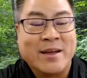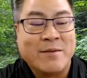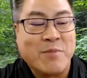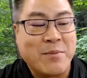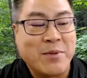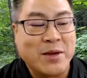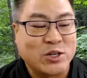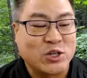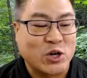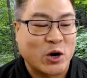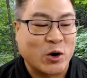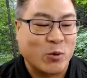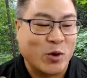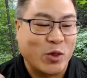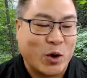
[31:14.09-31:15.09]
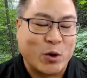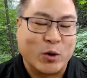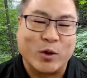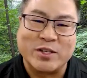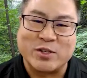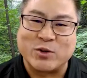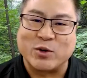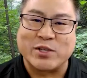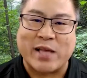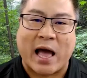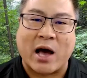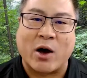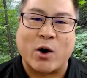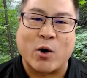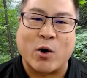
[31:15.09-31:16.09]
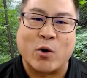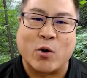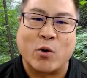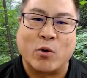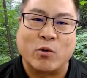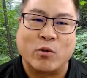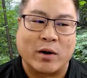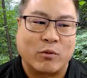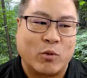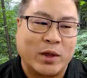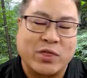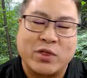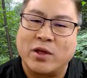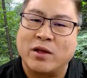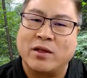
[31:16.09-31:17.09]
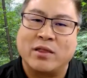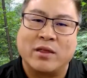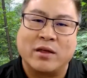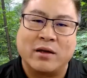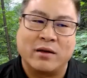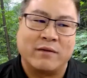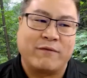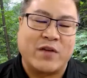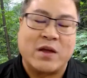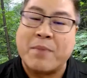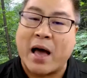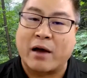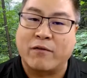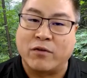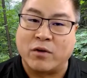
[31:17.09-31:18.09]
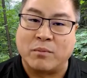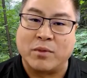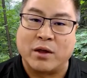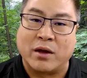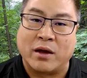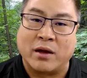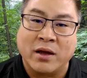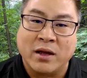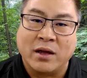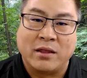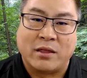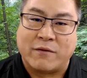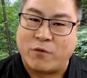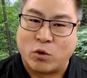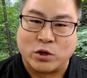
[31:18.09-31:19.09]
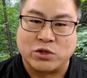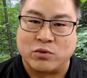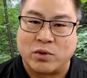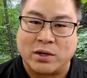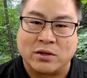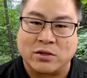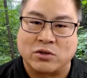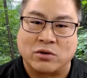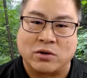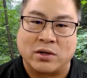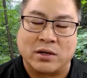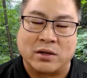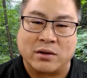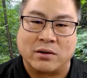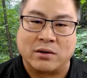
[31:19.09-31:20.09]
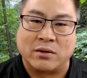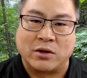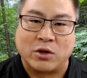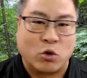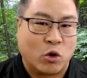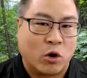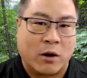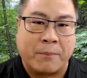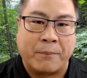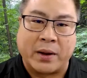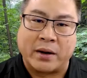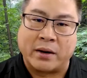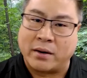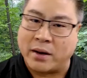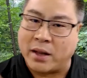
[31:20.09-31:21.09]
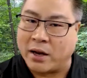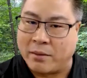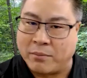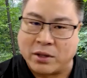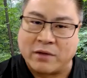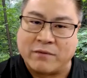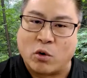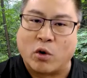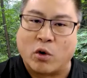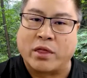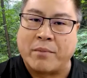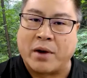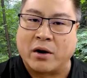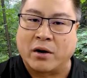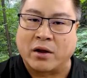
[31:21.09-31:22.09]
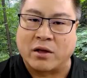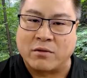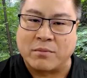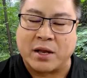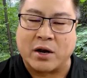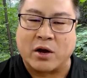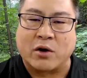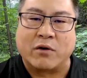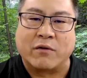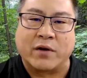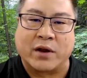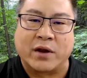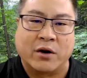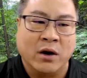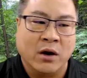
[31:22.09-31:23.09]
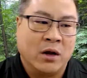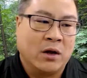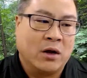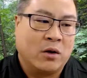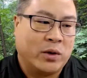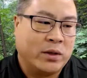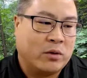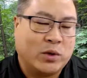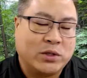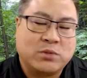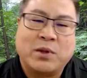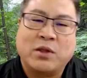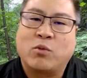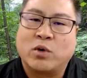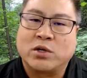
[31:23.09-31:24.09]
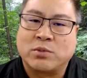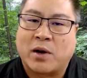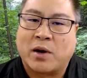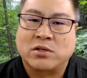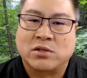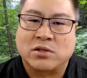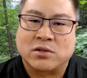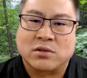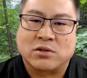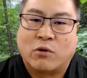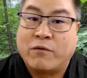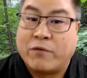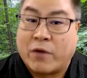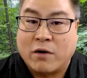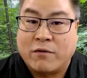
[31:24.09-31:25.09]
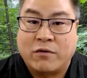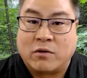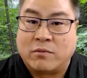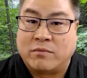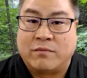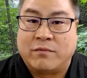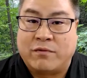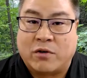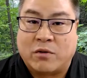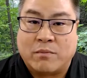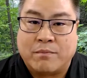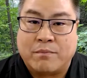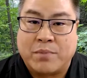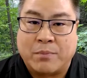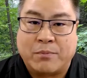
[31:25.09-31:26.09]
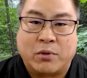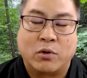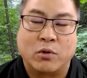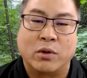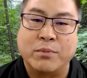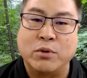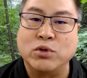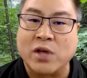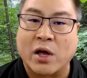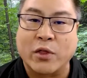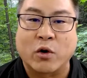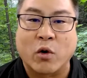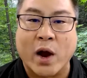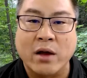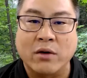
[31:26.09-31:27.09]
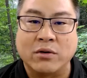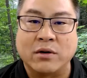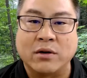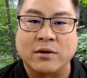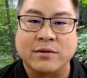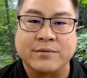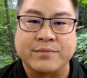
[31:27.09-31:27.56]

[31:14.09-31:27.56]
Maybe share with the listeners what the feedback from the forestry industry in Europe and I believe North America, you've been out over here. What's been the response so far from people with boots on the ground?